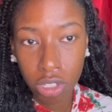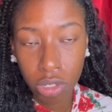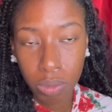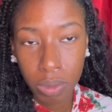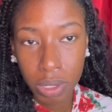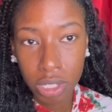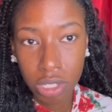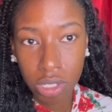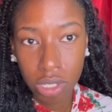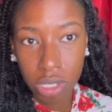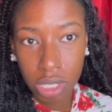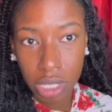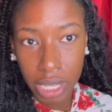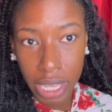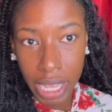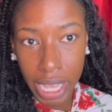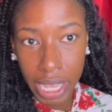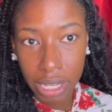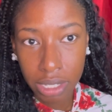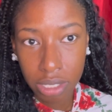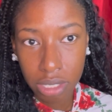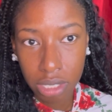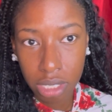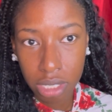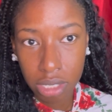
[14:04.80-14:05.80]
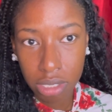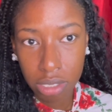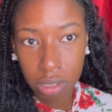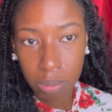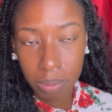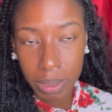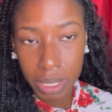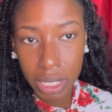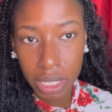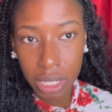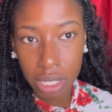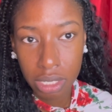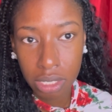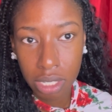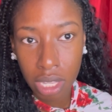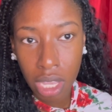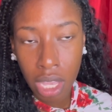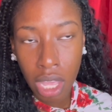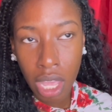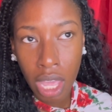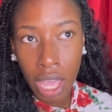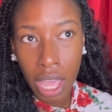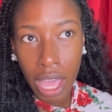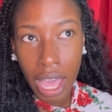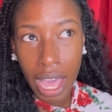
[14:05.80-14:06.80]
Regency accents, because
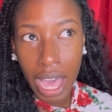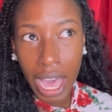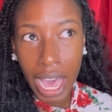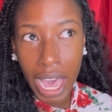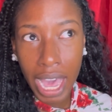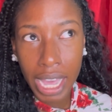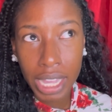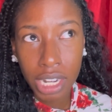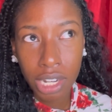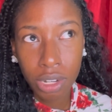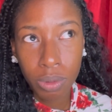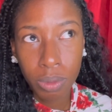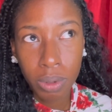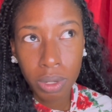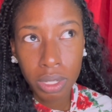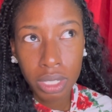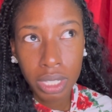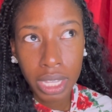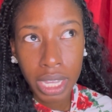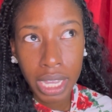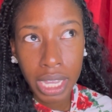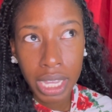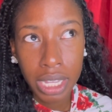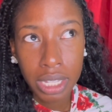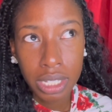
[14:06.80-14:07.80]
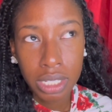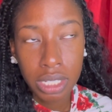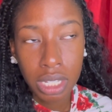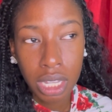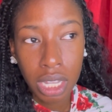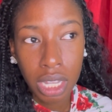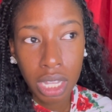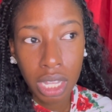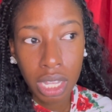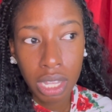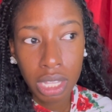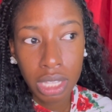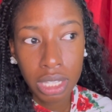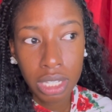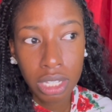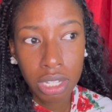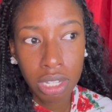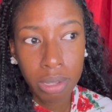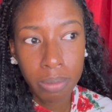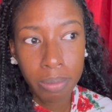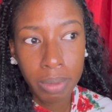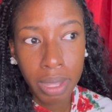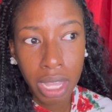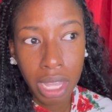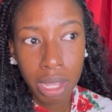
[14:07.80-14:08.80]
I didn't realize
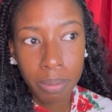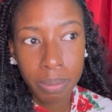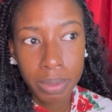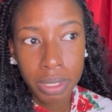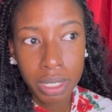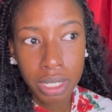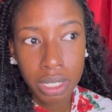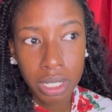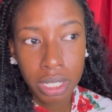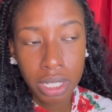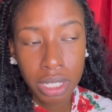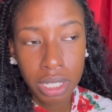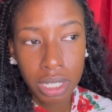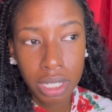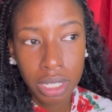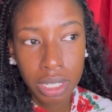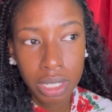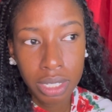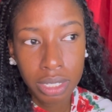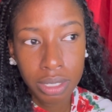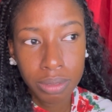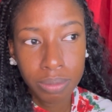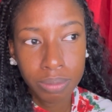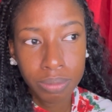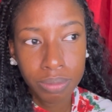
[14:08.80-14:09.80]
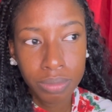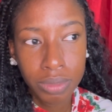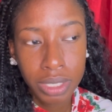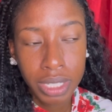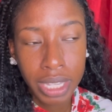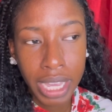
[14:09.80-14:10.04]
little mama,